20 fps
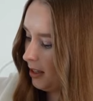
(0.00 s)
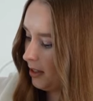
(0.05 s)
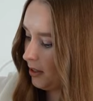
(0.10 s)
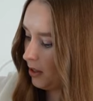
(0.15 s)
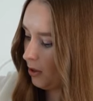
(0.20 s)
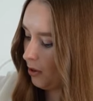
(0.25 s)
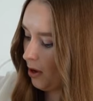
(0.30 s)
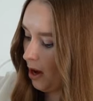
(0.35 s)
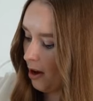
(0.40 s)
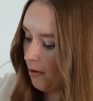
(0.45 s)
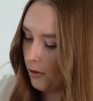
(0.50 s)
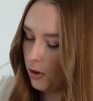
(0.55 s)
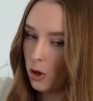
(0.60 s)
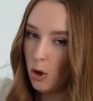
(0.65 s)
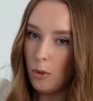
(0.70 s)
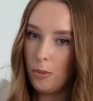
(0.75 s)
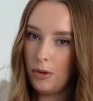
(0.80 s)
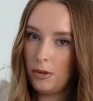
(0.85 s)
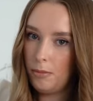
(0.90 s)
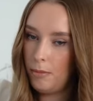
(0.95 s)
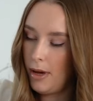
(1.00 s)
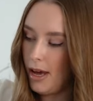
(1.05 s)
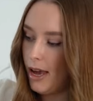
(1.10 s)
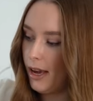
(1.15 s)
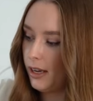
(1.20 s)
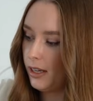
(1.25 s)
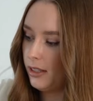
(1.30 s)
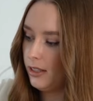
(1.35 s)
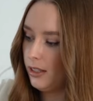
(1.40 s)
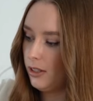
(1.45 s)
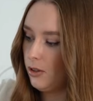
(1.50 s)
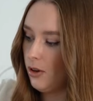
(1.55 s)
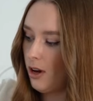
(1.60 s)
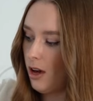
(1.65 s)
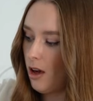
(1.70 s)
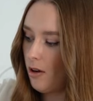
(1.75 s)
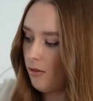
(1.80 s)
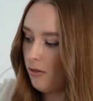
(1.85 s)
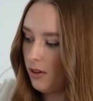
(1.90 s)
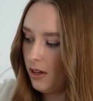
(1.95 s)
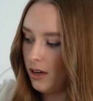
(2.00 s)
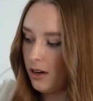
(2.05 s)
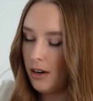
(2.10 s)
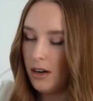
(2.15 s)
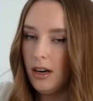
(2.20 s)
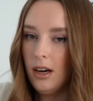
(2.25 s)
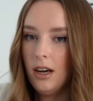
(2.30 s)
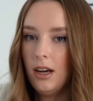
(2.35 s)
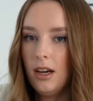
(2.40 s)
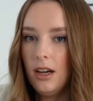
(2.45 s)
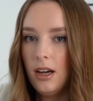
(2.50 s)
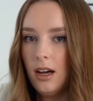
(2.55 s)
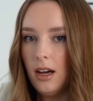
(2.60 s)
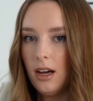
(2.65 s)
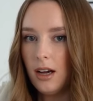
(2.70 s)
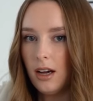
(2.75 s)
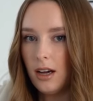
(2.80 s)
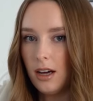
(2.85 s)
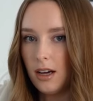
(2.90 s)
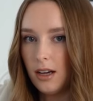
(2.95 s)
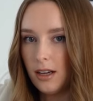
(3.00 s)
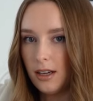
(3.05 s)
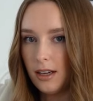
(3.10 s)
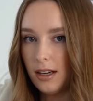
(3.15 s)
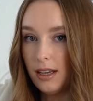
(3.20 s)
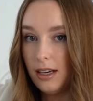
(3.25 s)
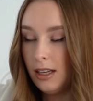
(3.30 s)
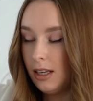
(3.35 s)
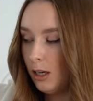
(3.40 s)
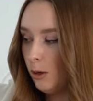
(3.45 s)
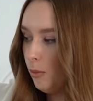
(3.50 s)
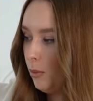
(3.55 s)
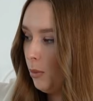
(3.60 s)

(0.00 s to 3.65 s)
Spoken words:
So you have an open back and then you have here a little